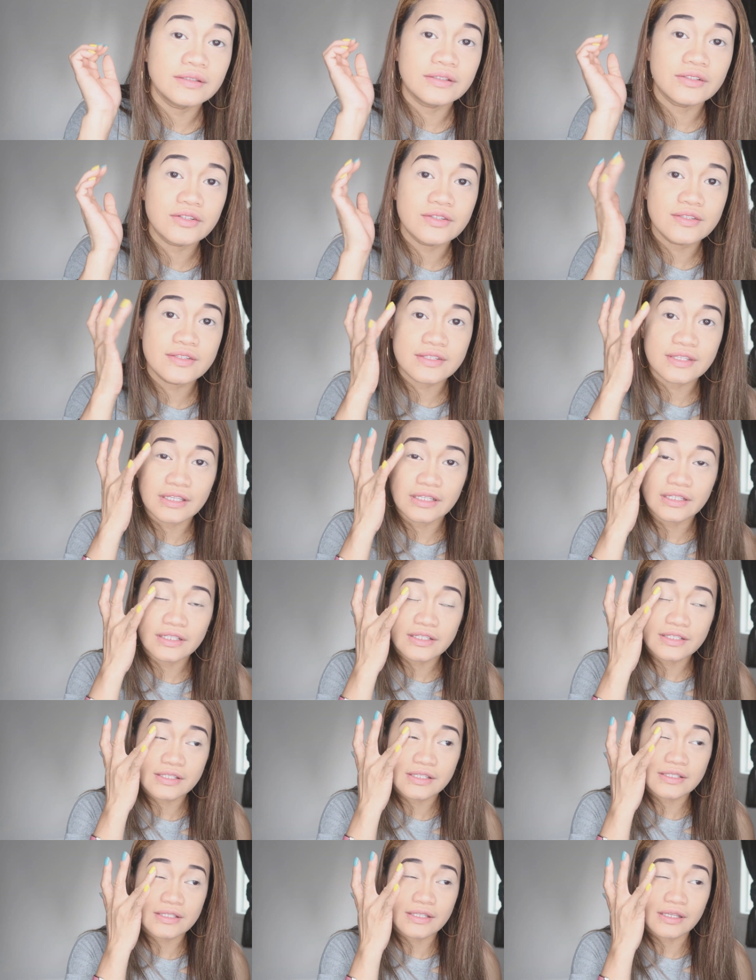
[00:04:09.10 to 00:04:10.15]
so the
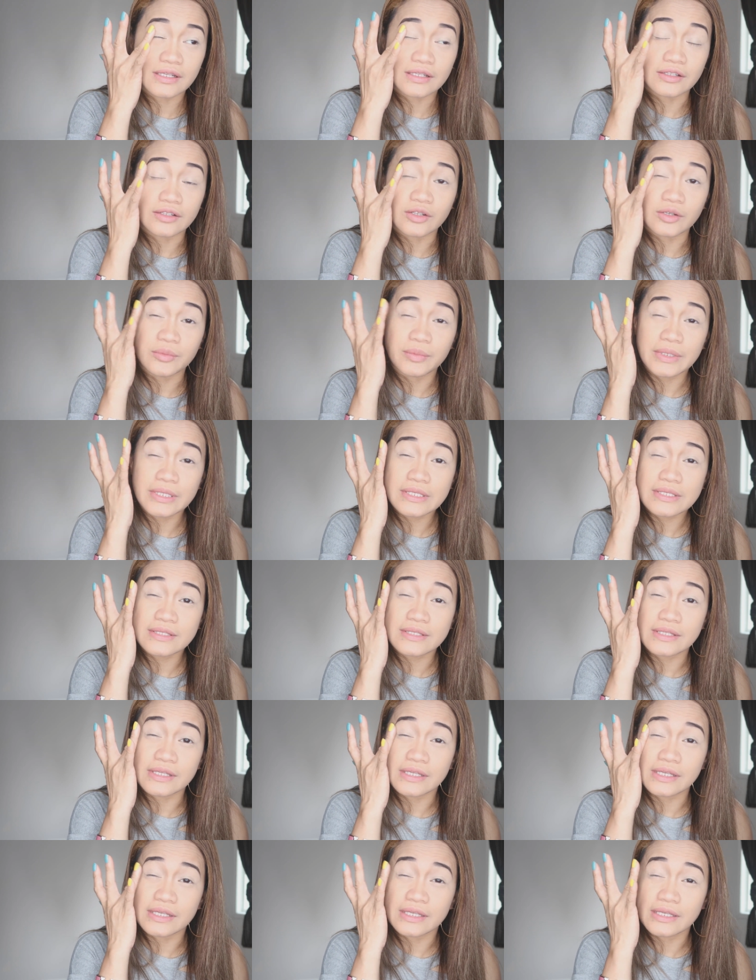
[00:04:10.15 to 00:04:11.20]
concealers is a little bit
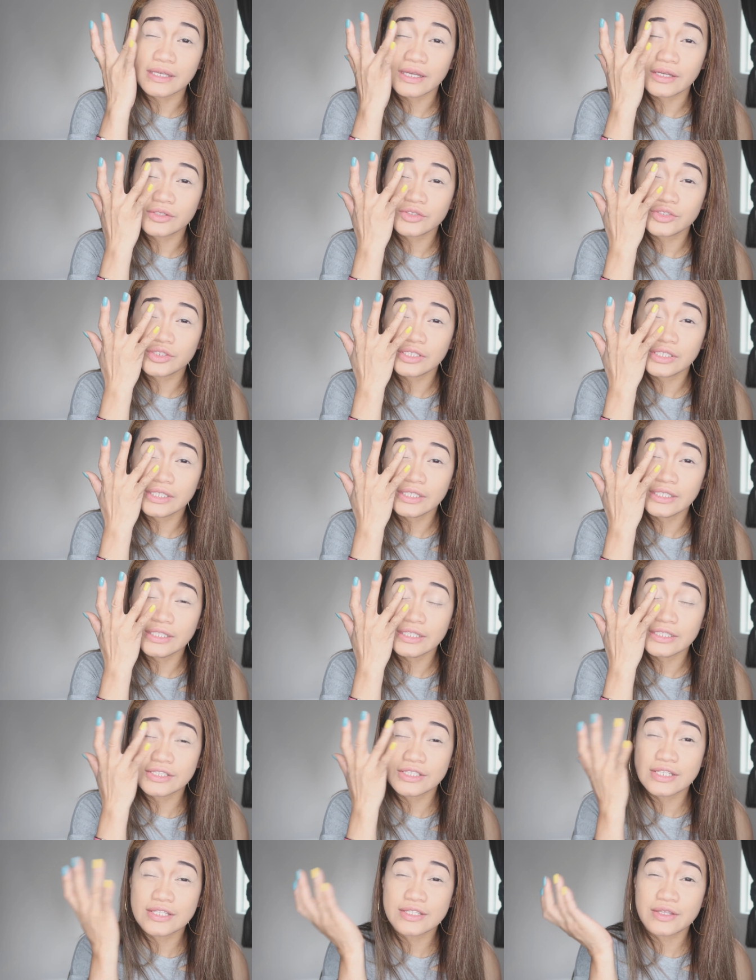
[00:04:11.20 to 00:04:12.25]
sticky actually
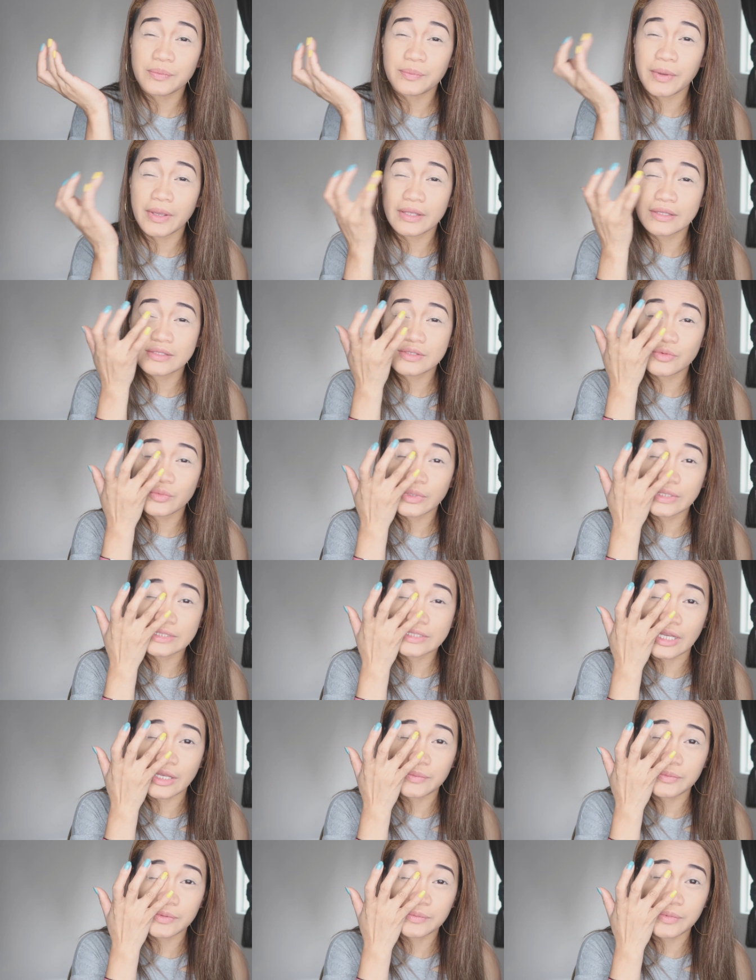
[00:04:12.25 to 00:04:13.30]
it just depends what
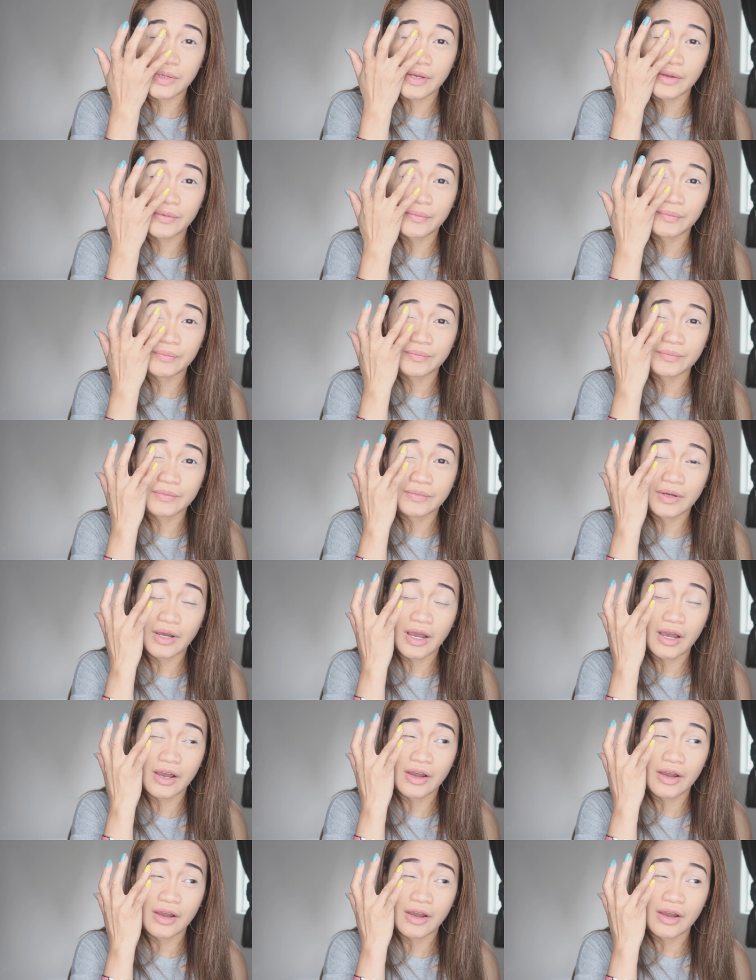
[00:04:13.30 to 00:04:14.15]
type of um